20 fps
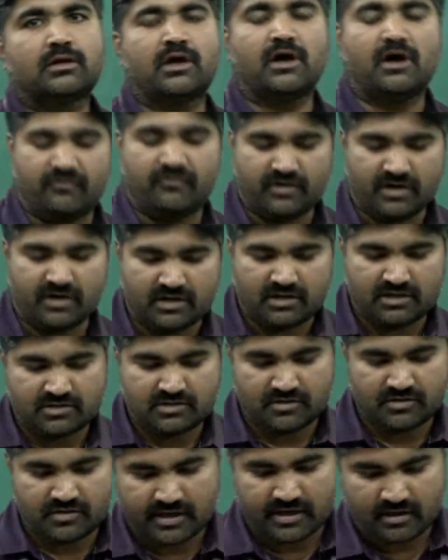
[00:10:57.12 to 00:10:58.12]
Okay, after
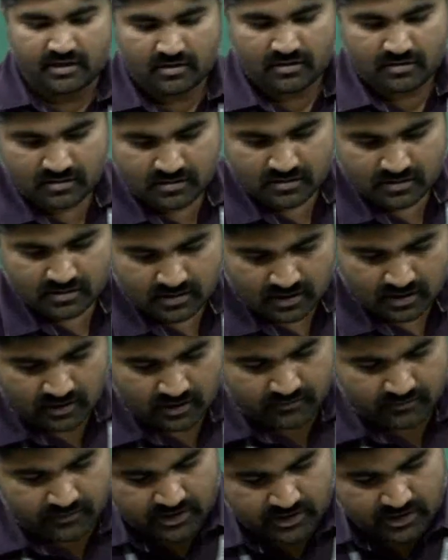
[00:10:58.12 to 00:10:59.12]
this you take down,
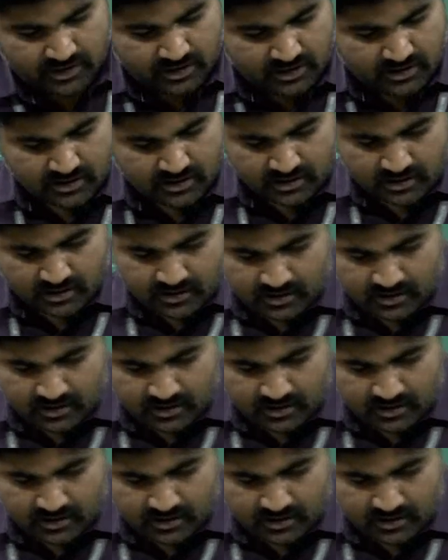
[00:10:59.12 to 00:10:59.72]
after that,